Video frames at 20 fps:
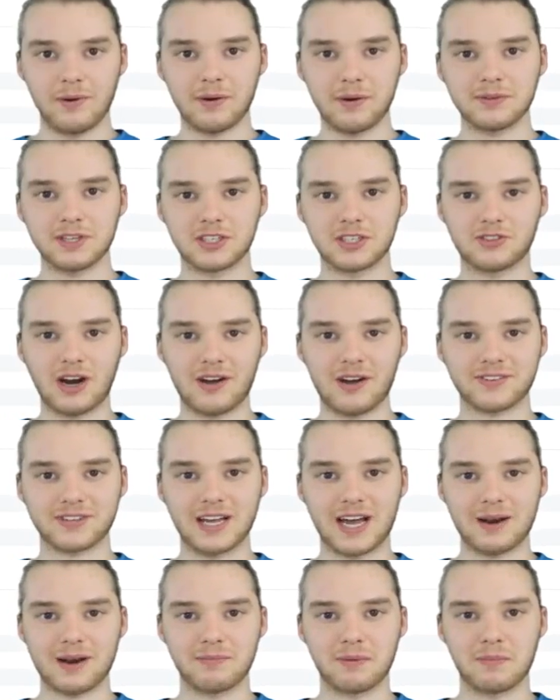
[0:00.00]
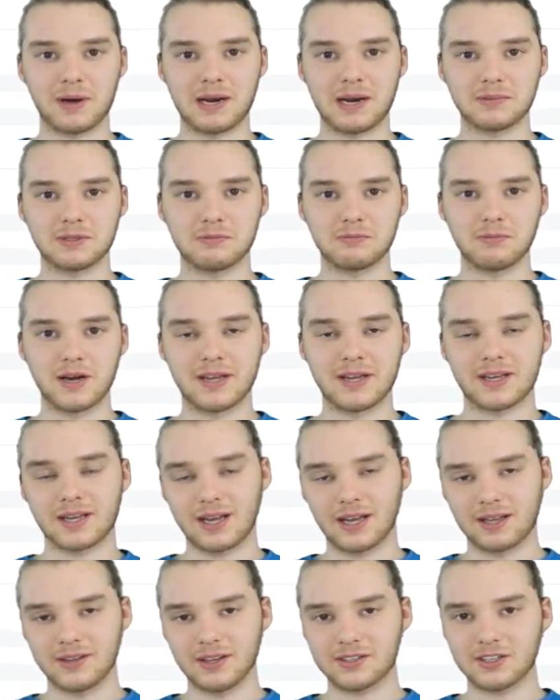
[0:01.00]
Hey, welcome to Giraffe Academy. My name is
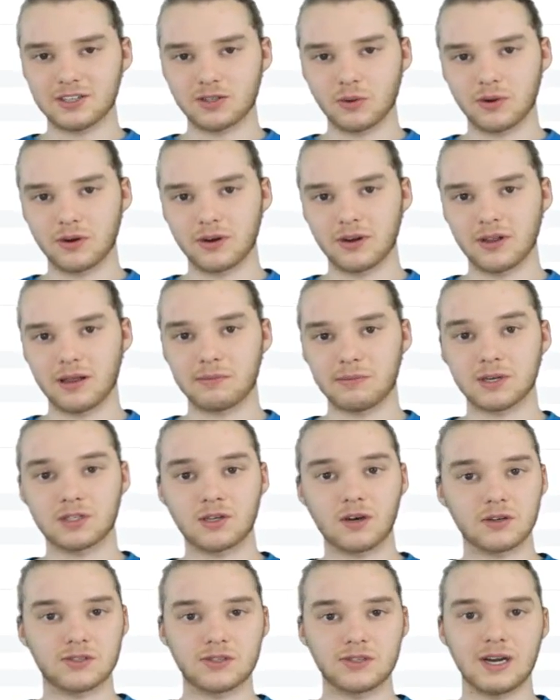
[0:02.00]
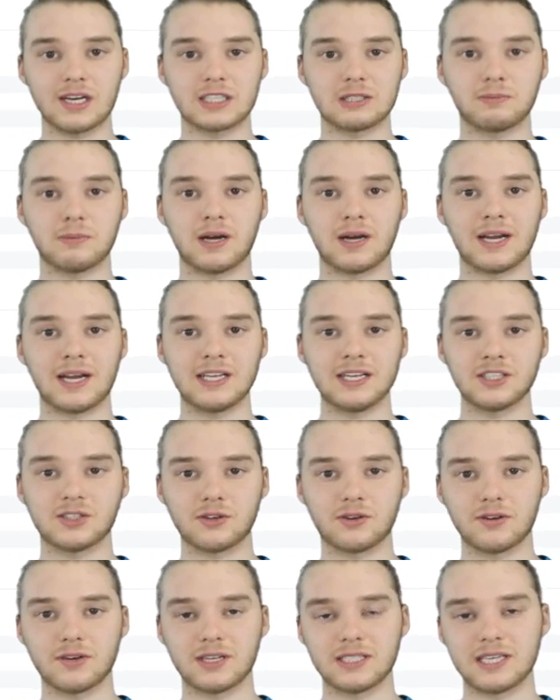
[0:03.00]
Mike. In this tutorial, I'm going to talk to you guys about
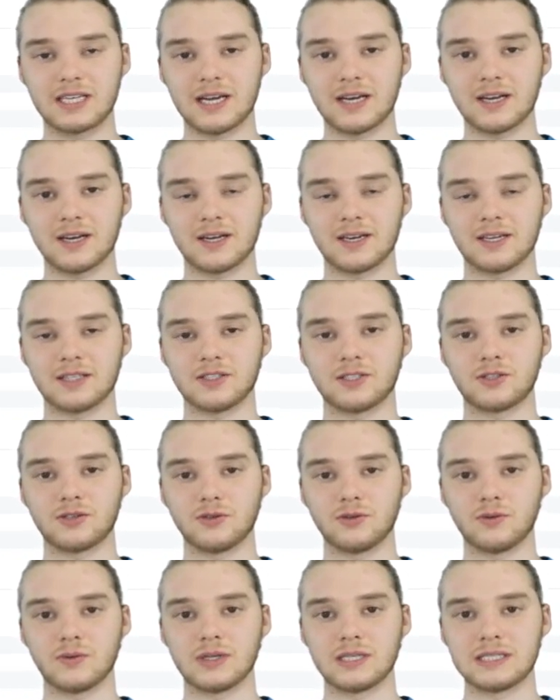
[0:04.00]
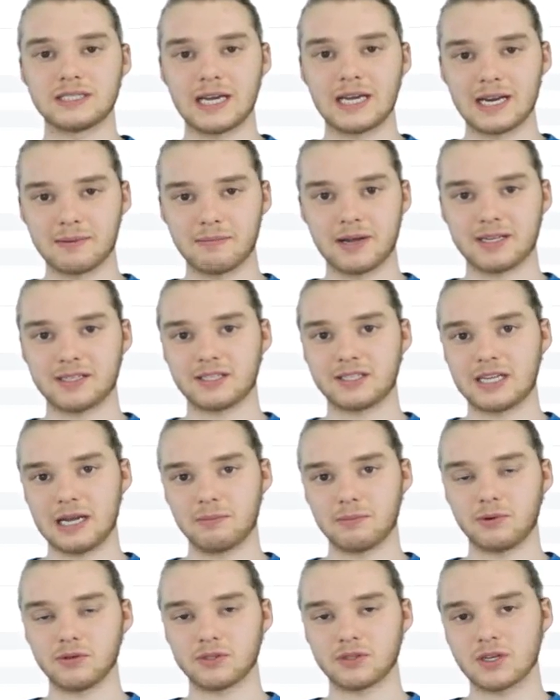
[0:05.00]
inserting data into database
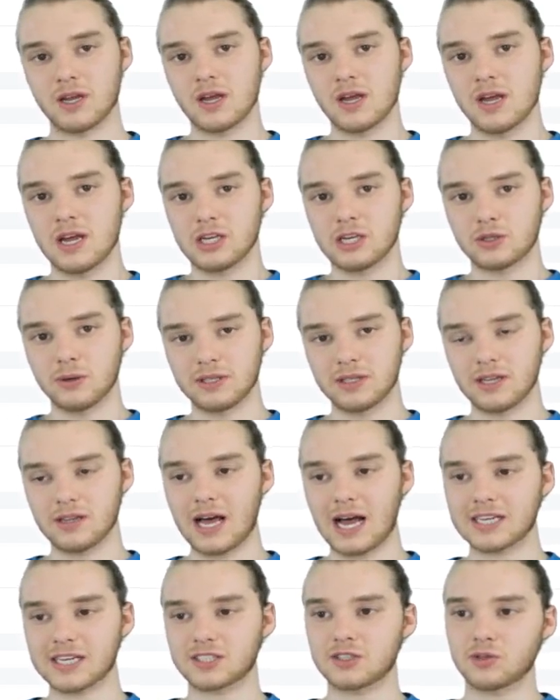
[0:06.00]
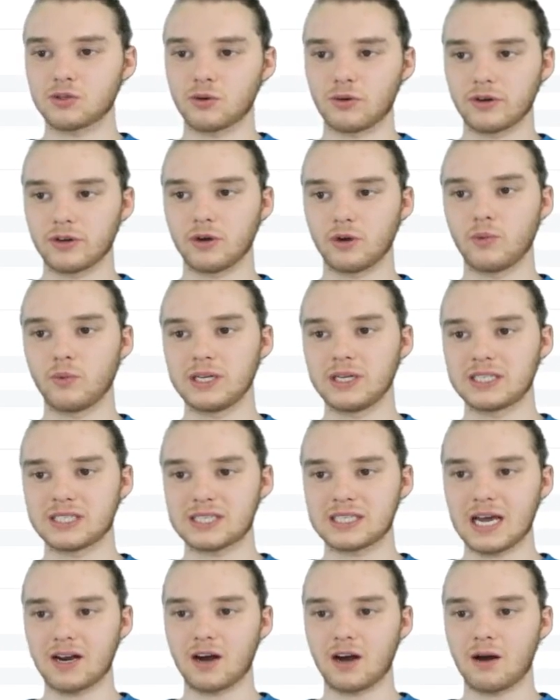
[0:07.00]
tables. So in the last tutorial, we
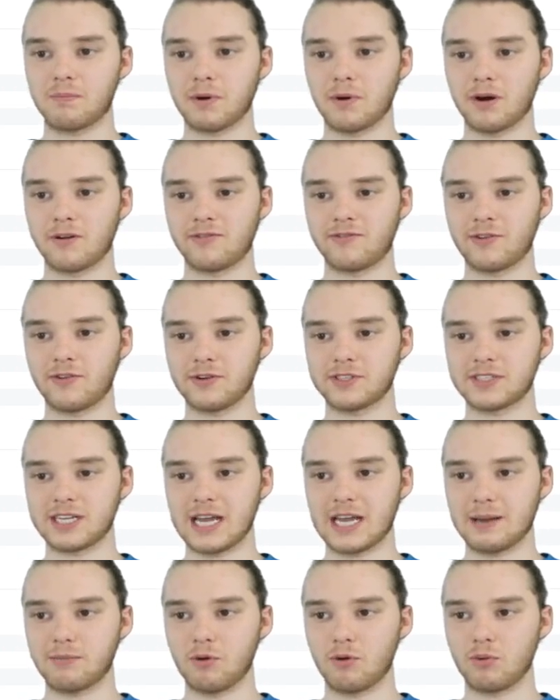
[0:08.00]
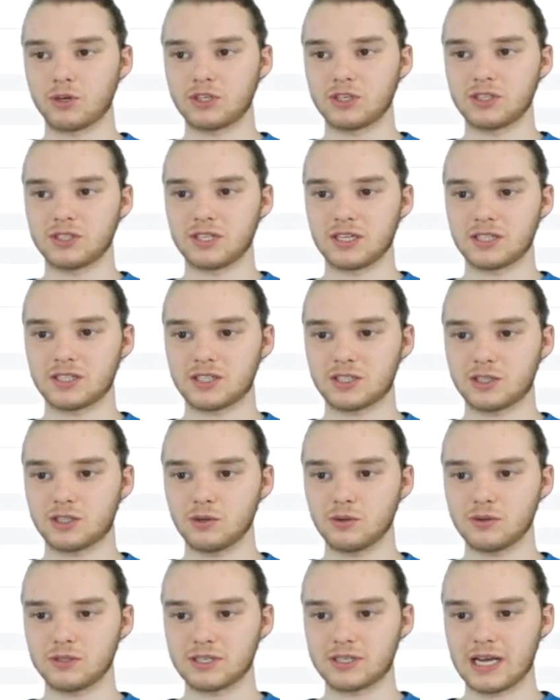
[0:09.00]
set up our first table, which is this
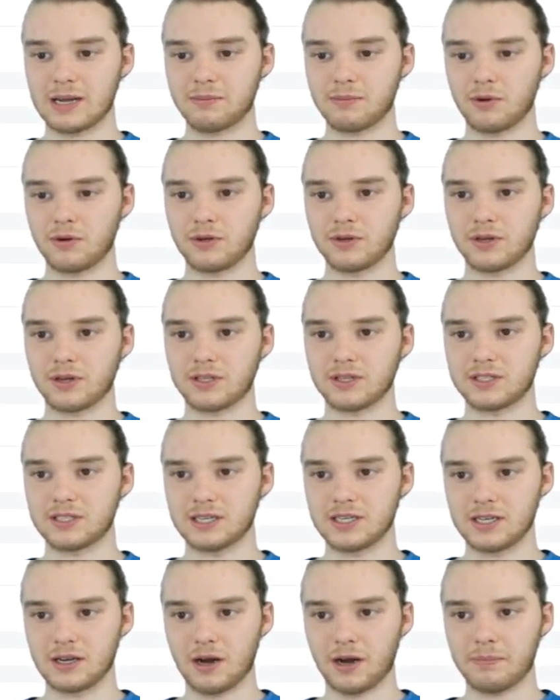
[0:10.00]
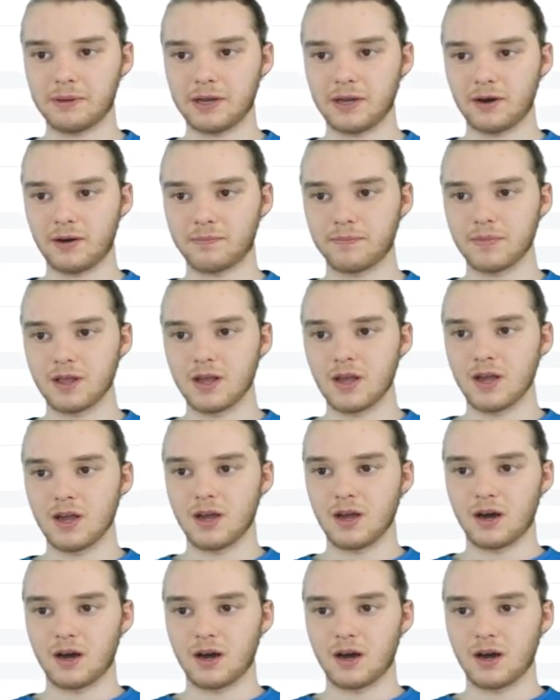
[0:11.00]
student table, and you can see up here.